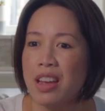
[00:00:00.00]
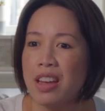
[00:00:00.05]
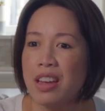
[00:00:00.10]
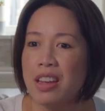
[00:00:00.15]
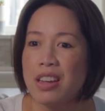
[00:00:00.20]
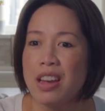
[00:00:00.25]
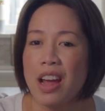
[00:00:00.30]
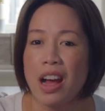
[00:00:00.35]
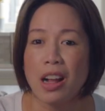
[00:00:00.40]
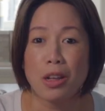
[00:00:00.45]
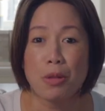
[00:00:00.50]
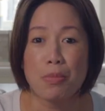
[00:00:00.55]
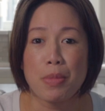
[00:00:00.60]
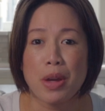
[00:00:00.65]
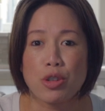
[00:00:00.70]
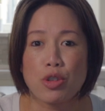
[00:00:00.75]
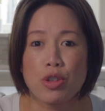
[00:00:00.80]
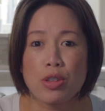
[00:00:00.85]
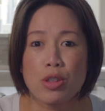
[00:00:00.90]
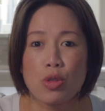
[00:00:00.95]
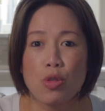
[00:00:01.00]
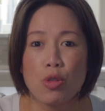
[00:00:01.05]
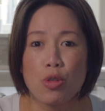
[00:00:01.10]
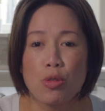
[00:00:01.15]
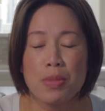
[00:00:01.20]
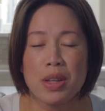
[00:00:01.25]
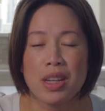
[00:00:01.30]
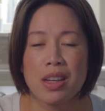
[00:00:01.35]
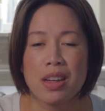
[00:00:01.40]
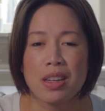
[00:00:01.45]
in elementary school,
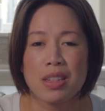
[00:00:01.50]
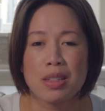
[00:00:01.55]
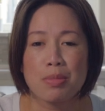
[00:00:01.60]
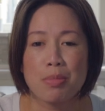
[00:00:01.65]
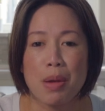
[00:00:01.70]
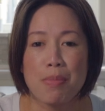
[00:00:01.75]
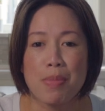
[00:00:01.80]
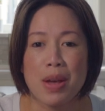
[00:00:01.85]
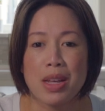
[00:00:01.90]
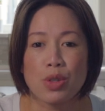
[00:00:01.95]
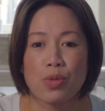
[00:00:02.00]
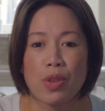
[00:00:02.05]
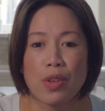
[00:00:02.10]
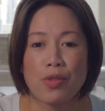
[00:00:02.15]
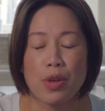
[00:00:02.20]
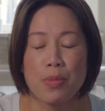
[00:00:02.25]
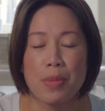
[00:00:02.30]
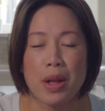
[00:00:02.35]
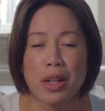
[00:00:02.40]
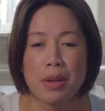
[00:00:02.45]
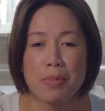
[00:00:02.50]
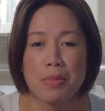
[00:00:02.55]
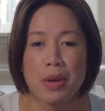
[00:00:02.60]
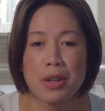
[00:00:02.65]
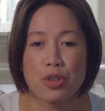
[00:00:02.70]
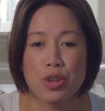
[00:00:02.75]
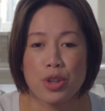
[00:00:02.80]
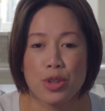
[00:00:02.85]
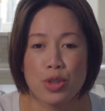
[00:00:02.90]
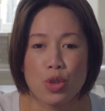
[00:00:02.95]
because my best friend from
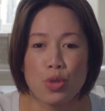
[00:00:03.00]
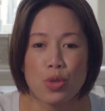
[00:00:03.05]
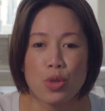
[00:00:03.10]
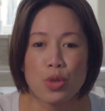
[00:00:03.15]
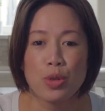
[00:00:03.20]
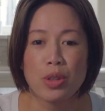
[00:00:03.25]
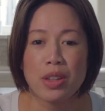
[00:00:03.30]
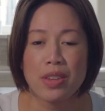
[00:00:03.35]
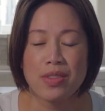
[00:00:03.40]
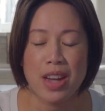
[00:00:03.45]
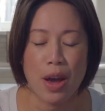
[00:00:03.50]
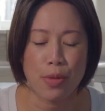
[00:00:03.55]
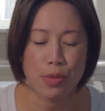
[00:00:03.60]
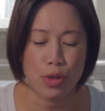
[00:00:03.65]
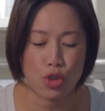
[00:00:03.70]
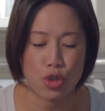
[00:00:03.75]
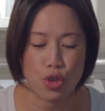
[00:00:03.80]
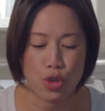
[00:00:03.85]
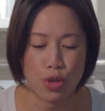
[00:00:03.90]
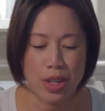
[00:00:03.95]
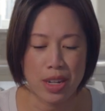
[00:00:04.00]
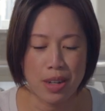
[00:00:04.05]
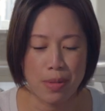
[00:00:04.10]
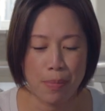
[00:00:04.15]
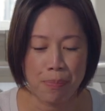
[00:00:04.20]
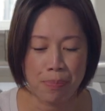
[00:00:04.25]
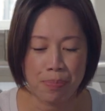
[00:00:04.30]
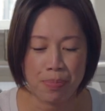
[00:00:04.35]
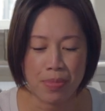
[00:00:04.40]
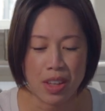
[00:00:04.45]
elementary school who lived down the street
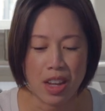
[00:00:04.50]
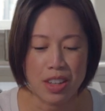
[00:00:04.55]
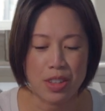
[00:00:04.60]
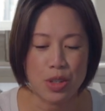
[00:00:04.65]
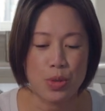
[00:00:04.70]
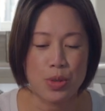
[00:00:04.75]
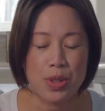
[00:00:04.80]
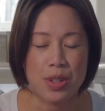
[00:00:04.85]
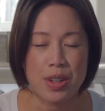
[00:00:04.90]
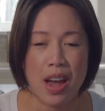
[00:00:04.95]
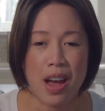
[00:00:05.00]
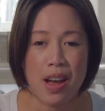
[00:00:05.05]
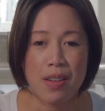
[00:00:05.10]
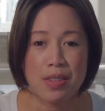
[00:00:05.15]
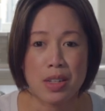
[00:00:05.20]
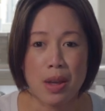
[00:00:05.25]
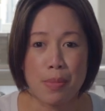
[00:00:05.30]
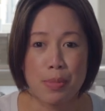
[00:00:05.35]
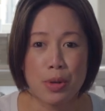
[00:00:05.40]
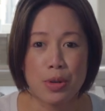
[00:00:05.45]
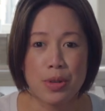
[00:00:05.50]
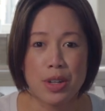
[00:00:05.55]
used to have Sapporo